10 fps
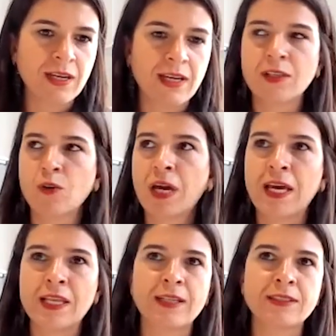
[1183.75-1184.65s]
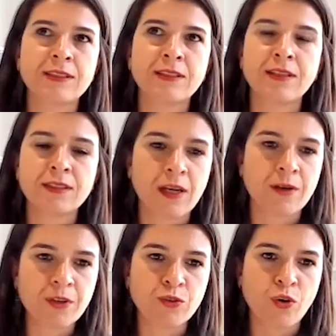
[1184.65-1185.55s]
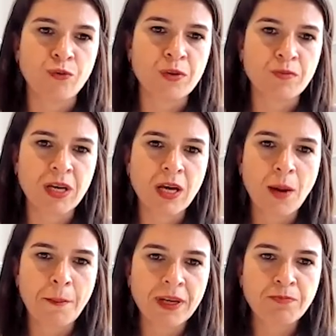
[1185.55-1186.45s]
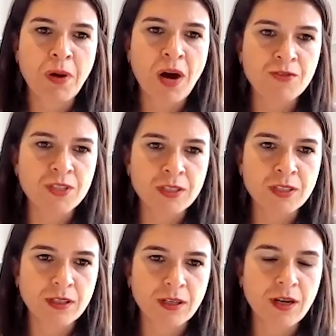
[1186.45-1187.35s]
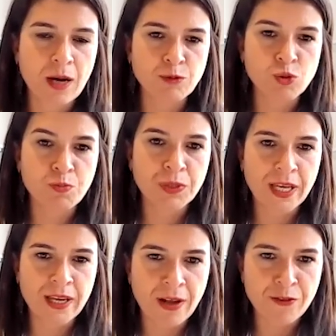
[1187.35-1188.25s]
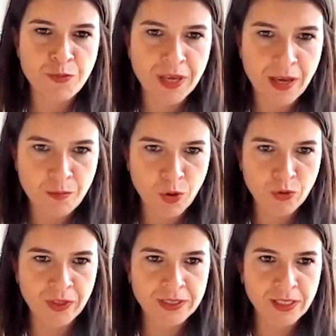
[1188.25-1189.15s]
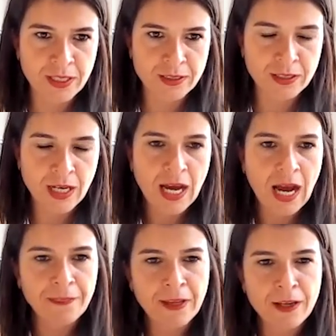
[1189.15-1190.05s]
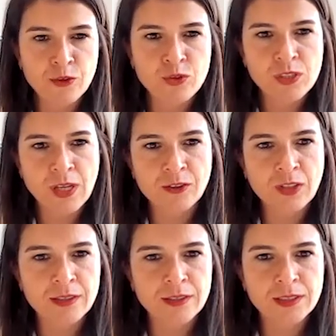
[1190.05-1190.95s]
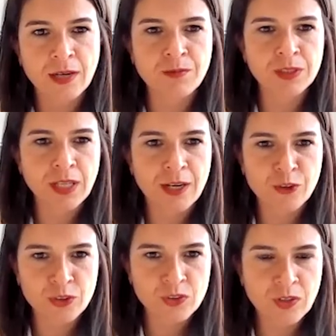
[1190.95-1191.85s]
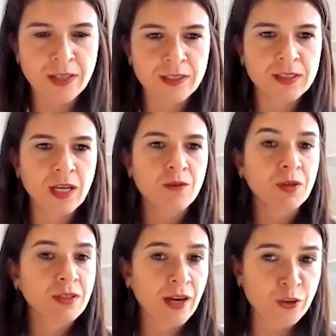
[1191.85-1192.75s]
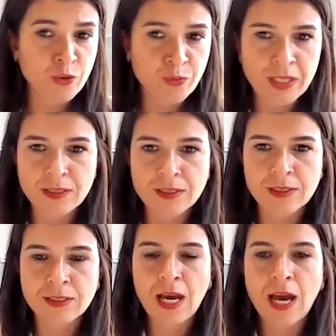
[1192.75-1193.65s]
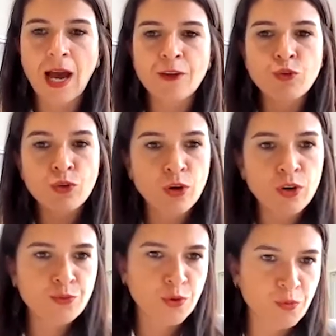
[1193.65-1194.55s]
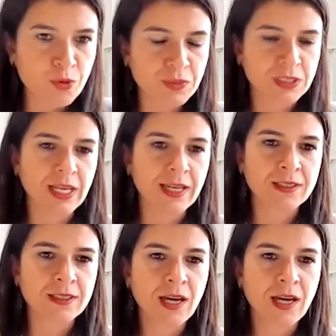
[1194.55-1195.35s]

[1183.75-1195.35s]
They say, okay, that's it. There's something wrong with me. But power comes to play when you become more resilient. And then you start to understand what are your strengths, what are your weaknesses, and you learn from your mistakes.